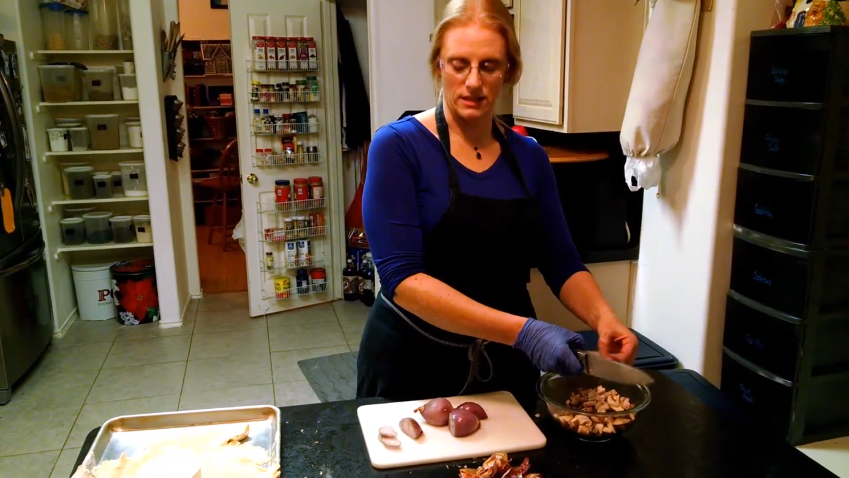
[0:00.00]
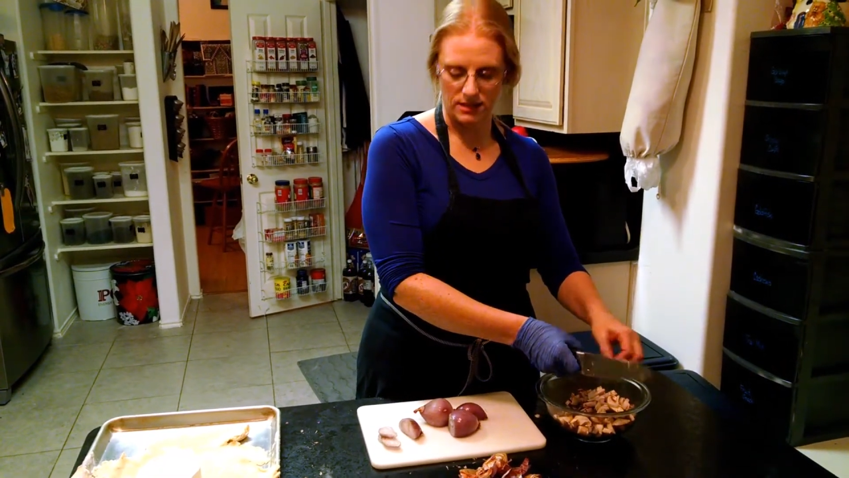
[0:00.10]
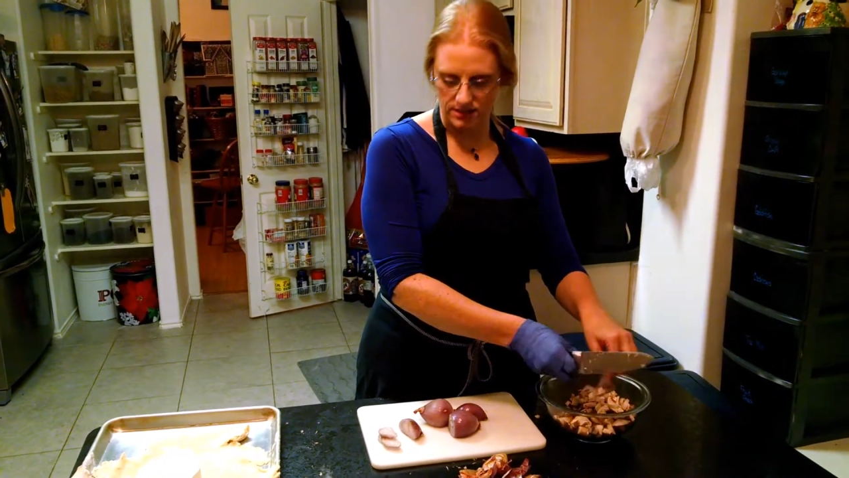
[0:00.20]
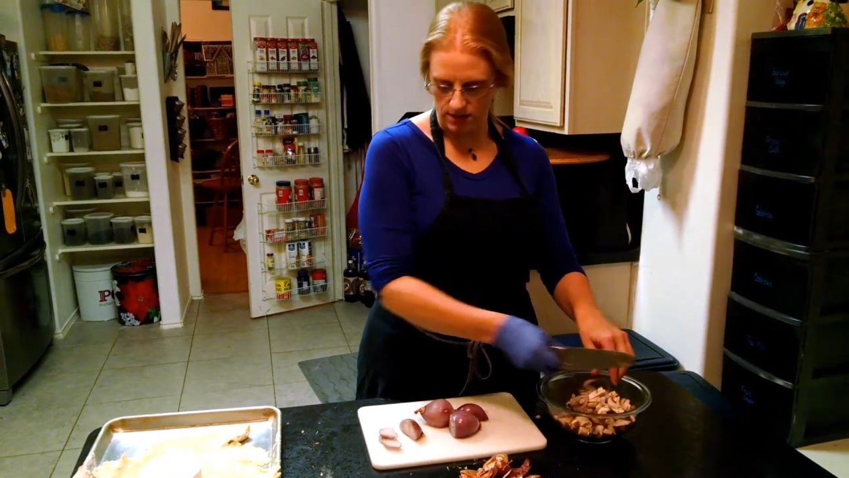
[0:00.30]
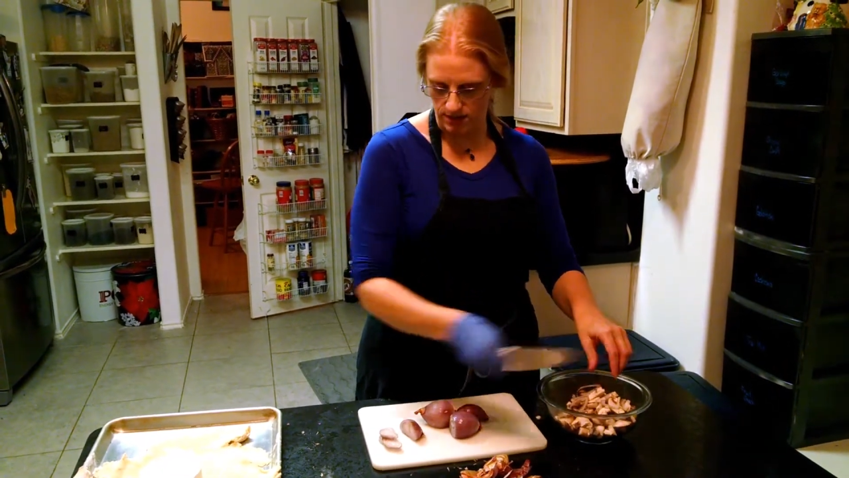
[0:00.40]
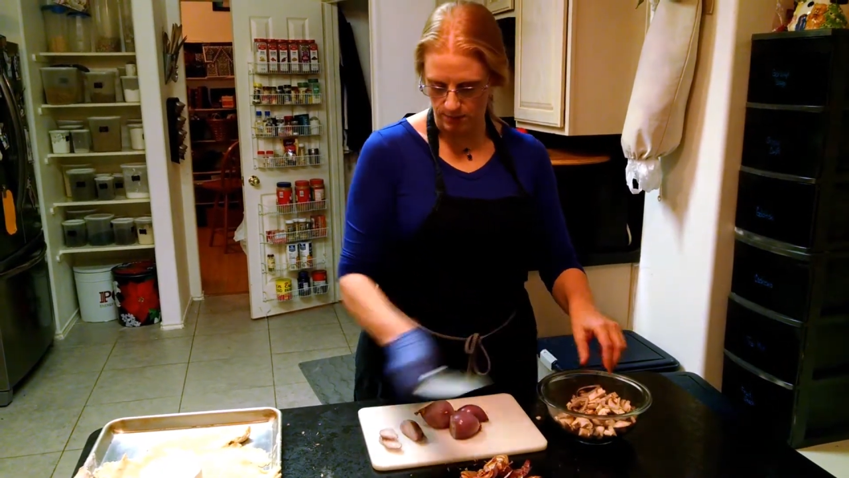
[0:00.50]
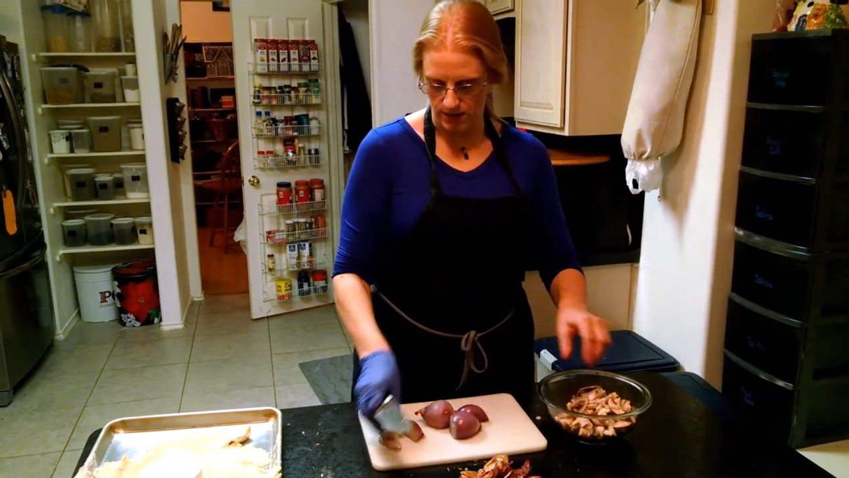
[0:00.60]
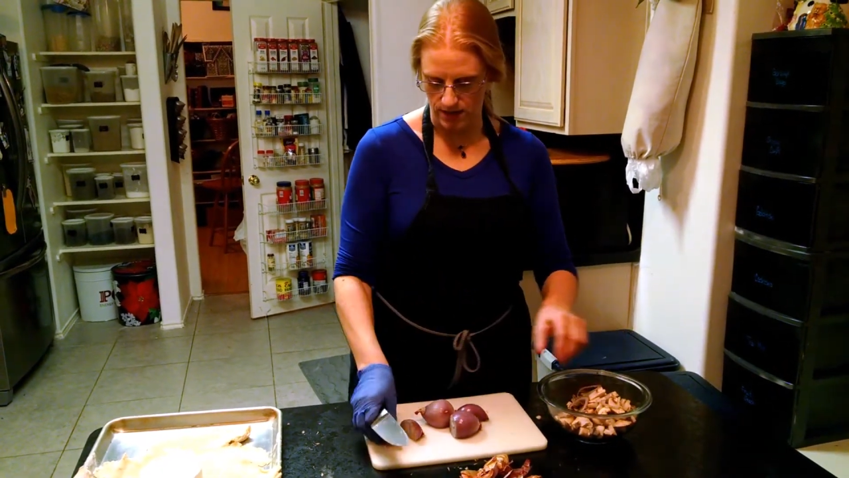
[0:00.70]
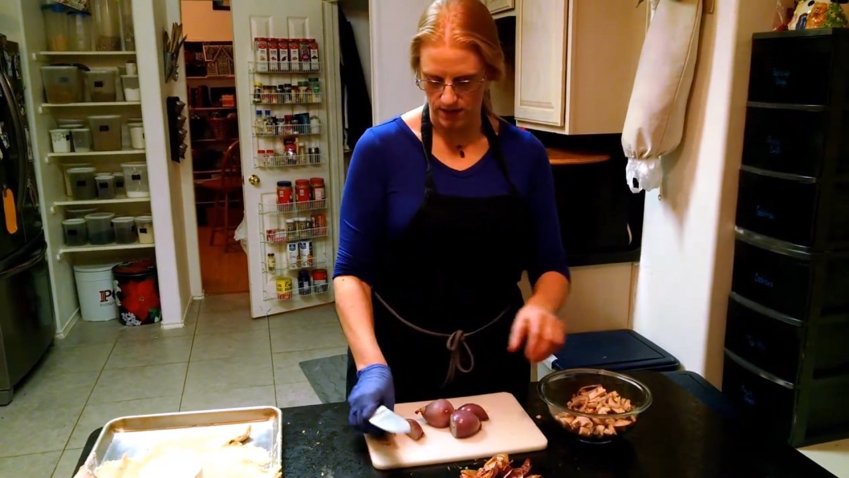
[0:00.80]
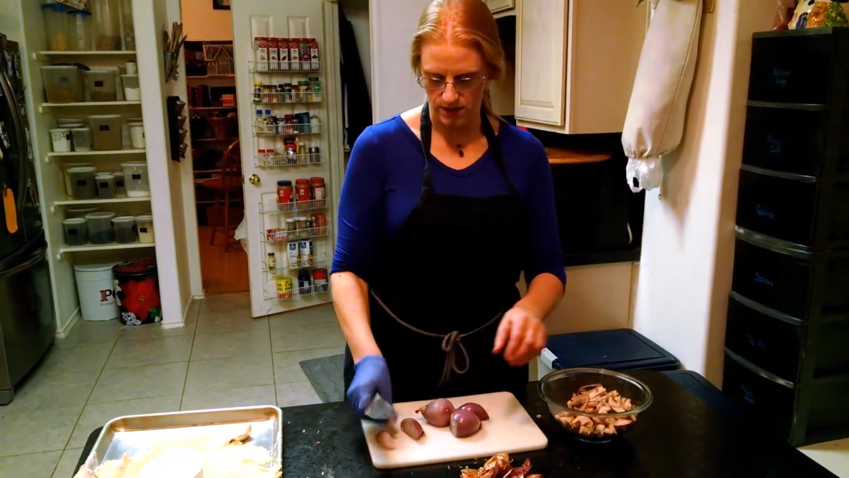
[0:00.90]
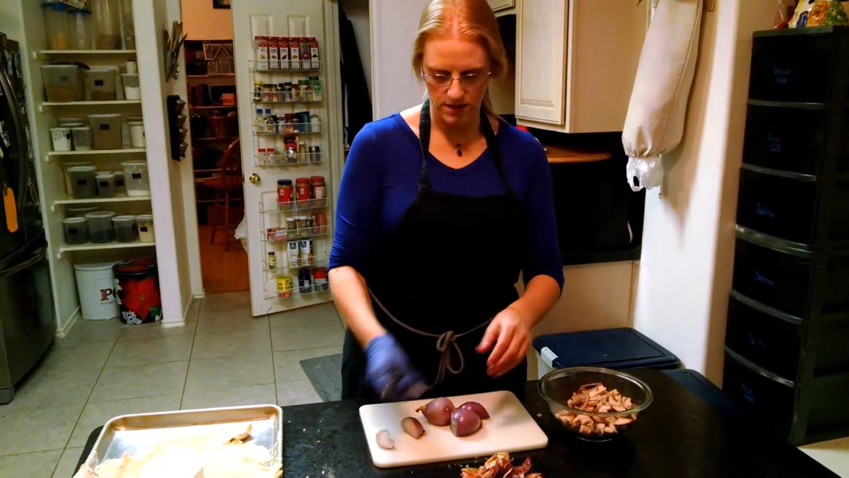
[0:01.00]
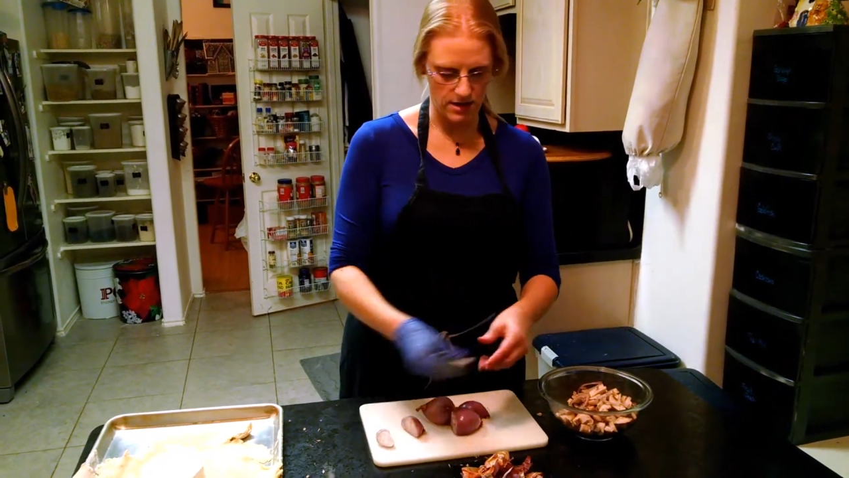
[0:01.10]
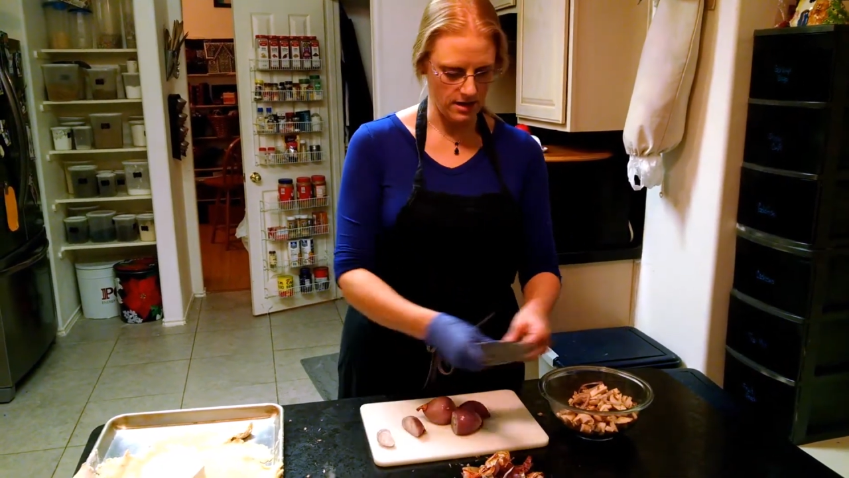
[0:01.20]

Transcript: in a saucepan